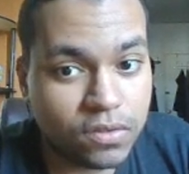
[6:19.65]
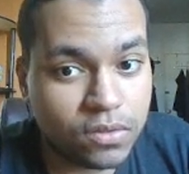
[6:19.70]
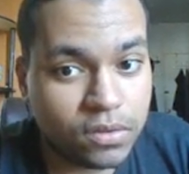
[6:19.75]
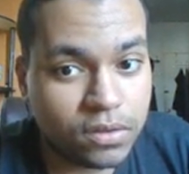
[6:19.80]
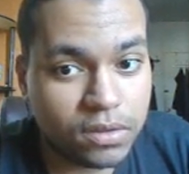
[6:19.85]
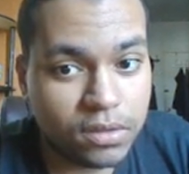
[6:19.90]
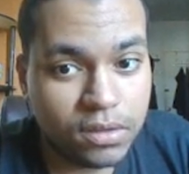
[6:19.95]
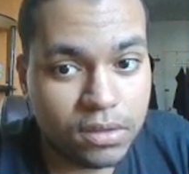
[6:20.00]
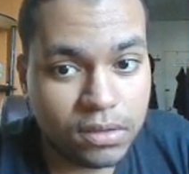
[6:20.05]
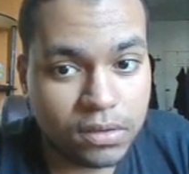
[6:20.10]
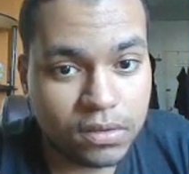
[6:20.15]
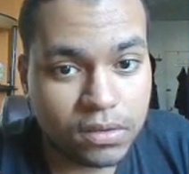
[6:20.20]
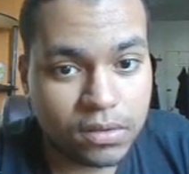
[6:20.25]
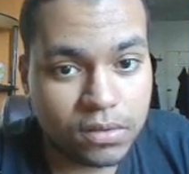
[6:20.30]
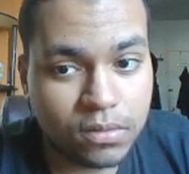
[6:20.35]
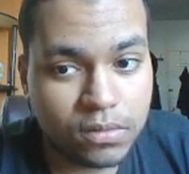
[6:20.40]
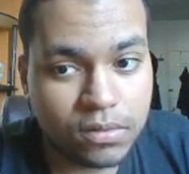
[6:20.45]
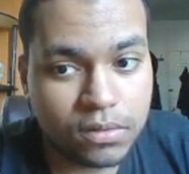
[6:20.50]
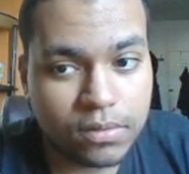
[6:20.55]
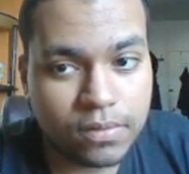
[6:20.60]
You see, it
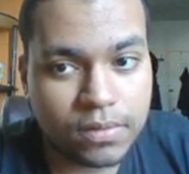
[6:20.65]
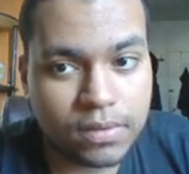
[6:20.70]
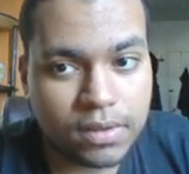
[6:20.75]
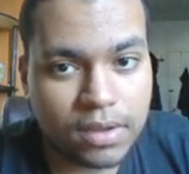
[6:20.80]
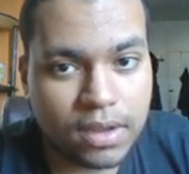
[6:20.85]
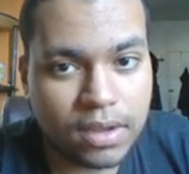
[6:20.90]
shows you it's